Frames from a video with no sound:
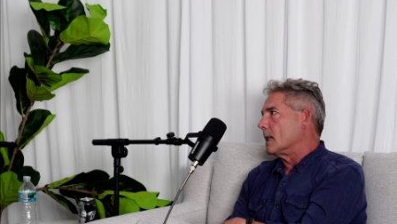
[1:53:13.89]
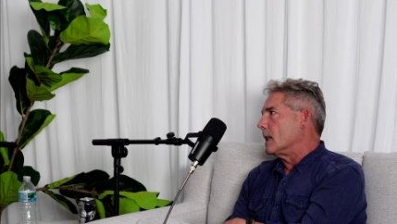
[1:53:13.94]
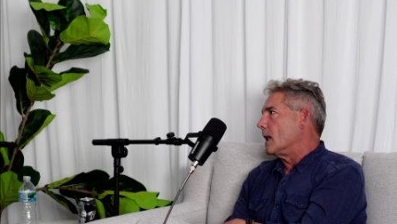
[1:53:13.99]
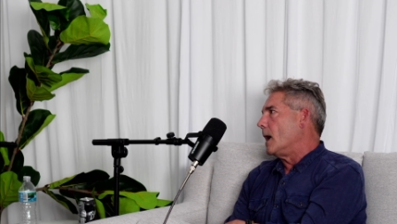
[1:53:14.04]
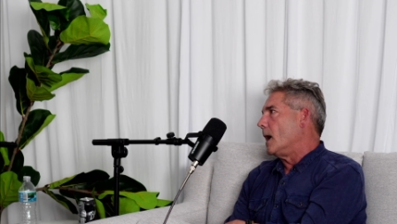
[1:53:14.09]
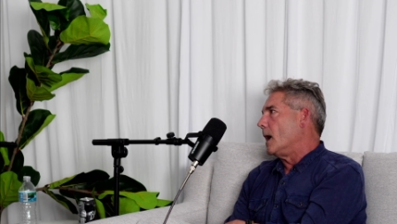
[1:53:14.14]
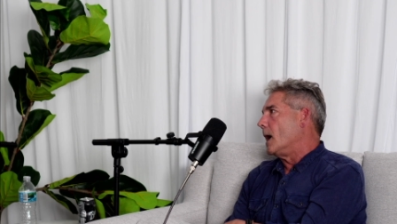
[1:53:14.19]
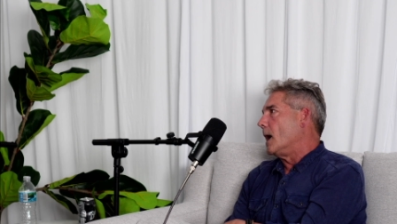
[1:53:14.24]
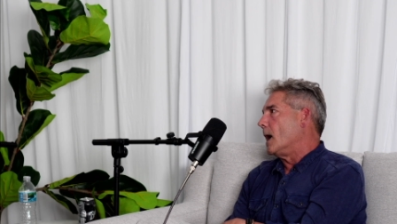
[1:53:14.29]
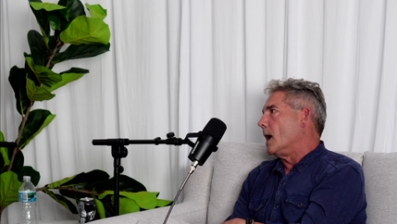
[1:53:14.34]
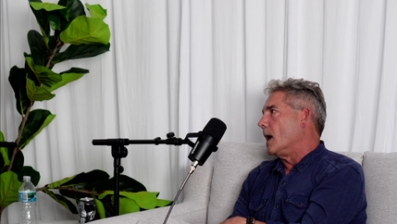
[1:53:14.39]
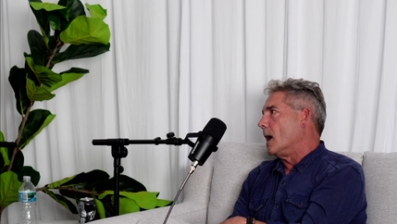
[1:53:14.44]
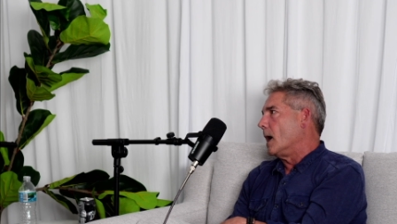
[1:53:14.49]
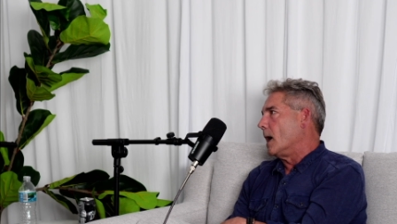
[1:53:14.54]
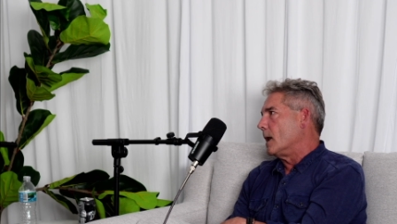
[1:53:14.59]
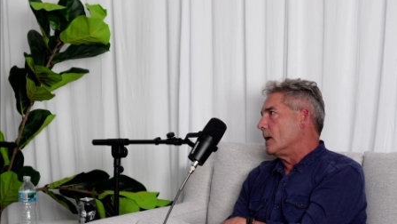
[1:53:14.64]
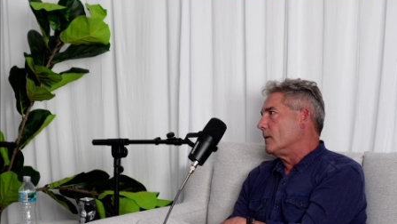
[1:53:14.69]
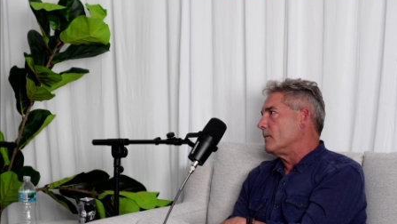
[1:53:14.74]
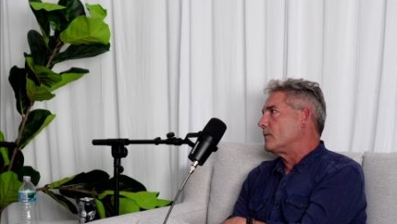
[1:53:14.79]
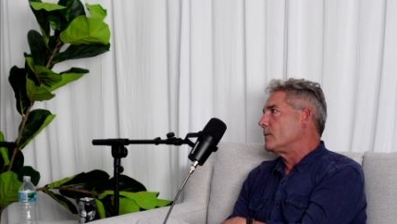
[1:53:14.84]

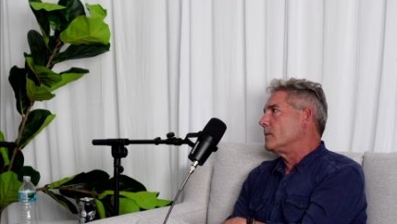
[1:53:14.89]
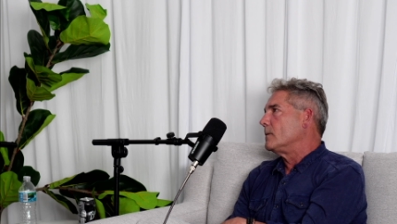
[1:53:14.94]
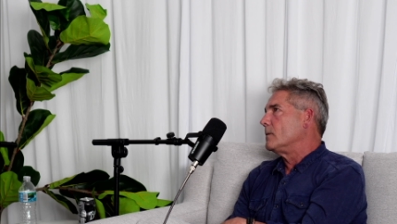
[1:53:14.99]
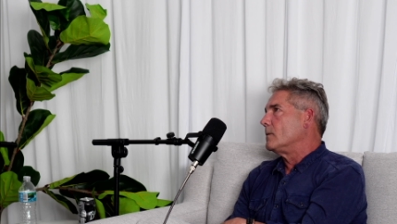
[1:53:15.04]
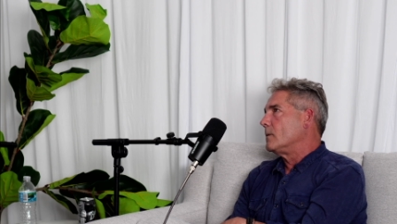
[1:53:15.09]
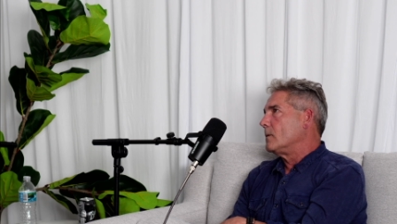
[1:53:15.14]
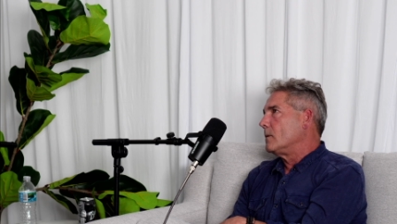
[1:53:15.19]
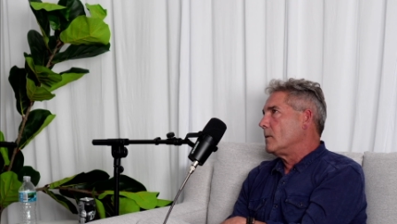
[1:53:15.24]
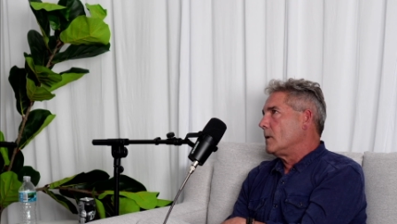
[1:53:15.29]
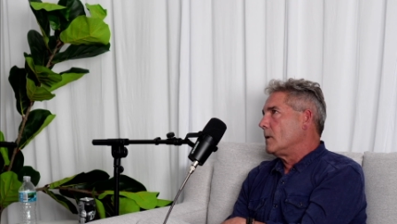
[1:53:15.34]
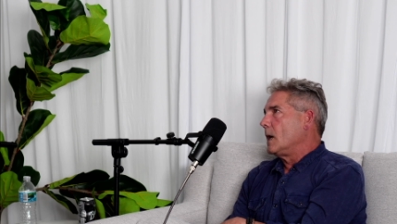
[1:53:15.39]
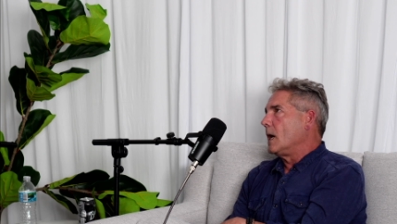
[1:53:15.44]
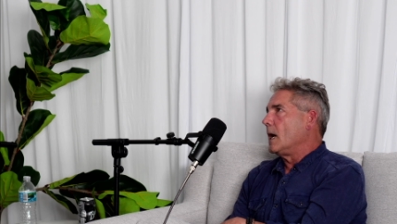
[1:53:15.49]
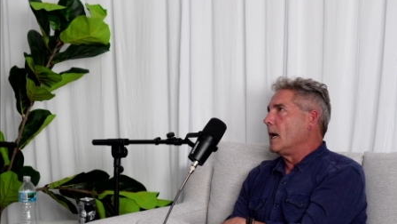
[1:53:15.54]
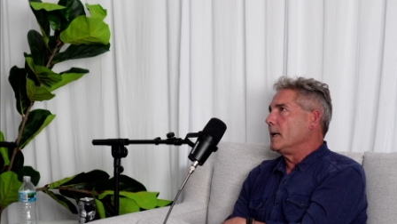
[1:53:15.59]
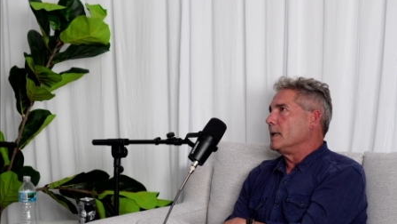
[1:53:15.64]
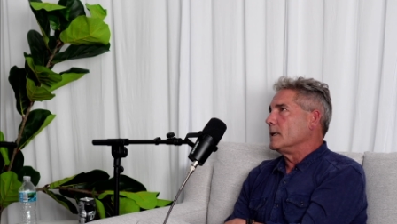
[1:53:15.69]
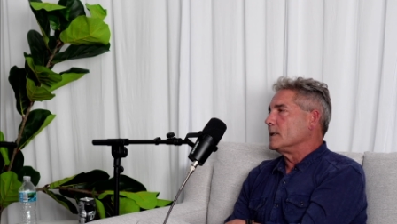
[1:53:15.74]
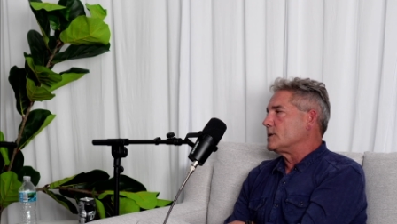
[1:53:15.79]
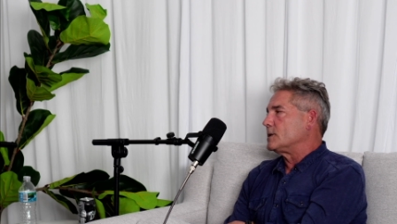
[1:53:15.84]
lot of
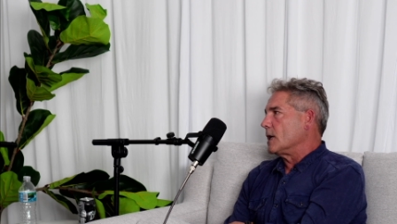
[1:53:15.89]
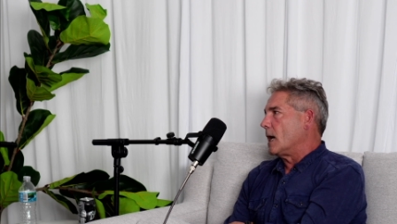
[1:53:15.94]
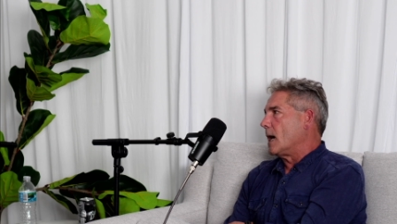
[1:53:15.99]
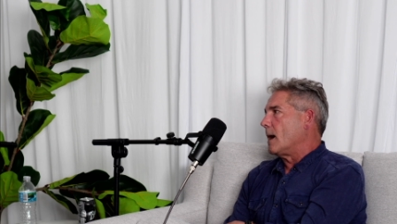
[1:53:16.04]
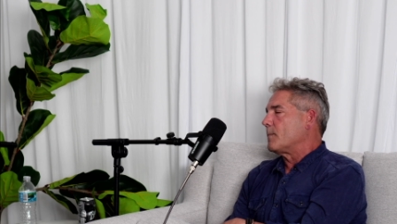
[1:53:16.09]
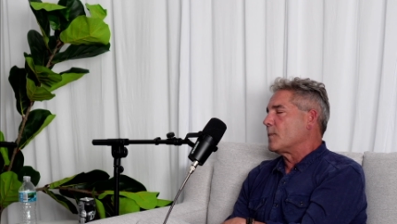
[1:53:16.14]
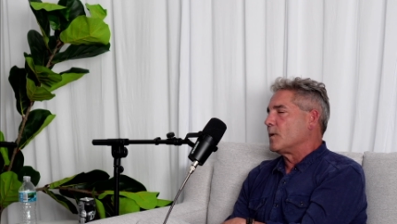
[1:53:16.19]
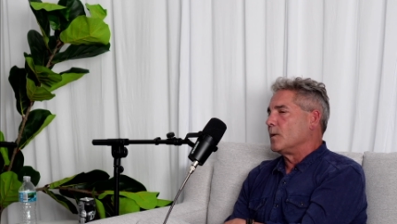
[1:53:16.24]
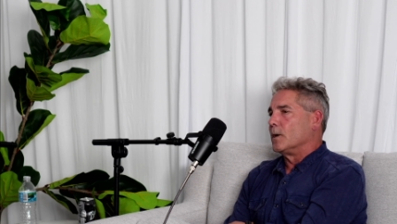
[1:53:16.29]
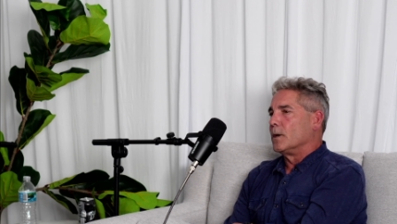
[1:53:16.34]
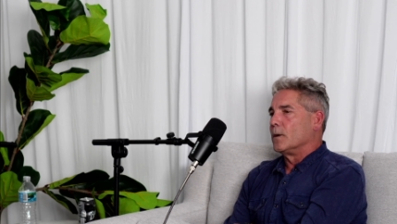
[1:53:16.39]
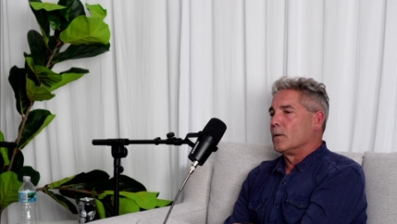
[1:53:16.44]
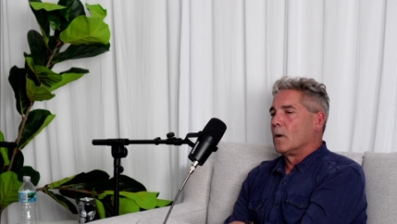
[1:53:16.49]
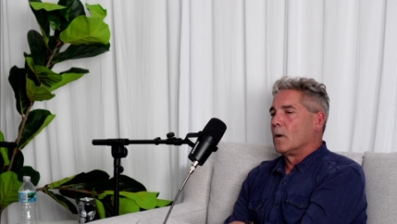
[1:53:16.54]
hay to chop through.